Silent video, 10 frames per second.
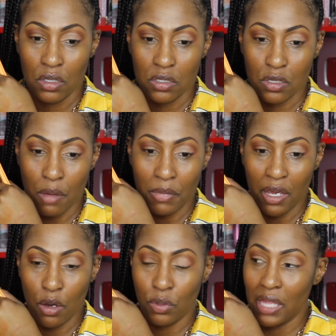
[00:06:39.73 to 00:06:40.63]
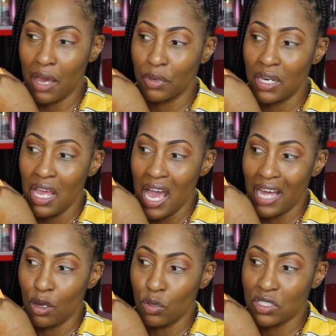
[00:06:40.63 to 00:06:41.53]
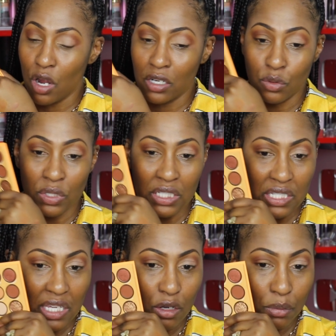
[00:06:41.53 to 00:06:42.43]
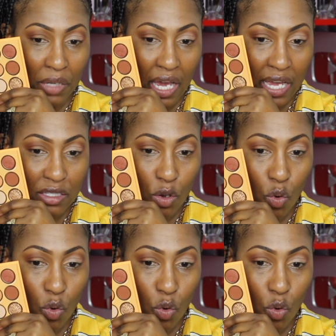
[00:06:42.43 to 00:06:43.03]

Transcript: So I may go with that one. I know it's hard to really see it on me, guys.